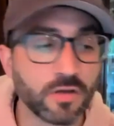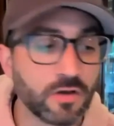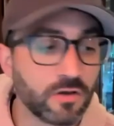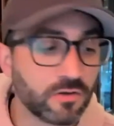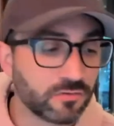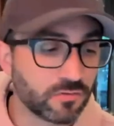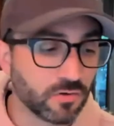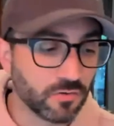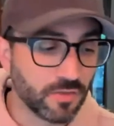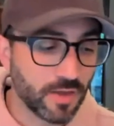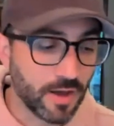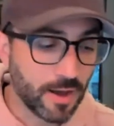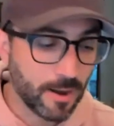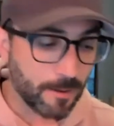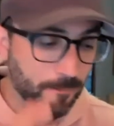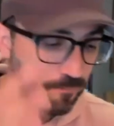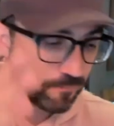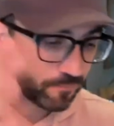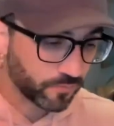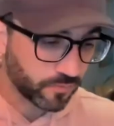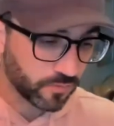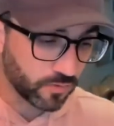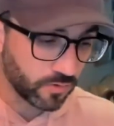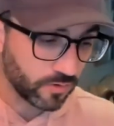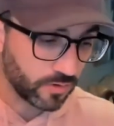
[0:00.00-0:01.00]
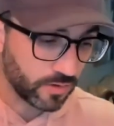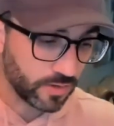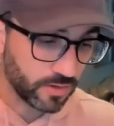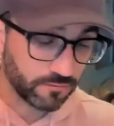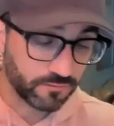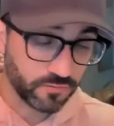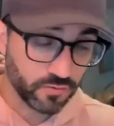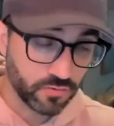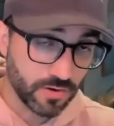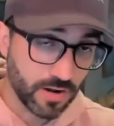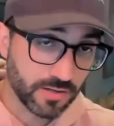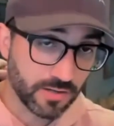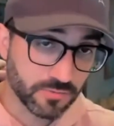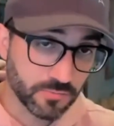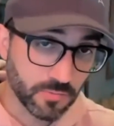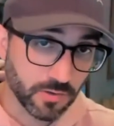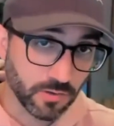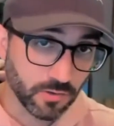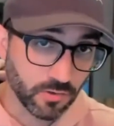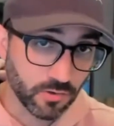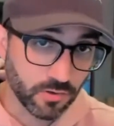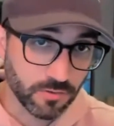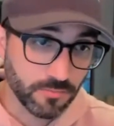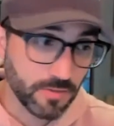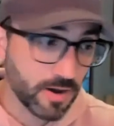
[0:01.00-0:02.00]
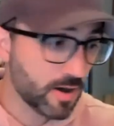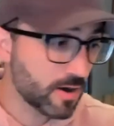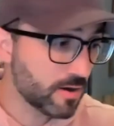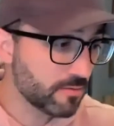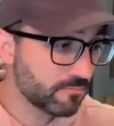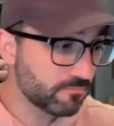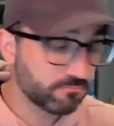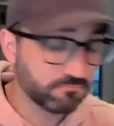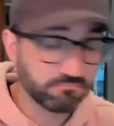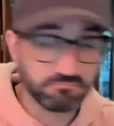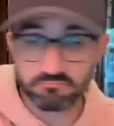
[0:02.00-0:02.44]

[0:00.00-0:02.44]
so that if you guys want to learn about it,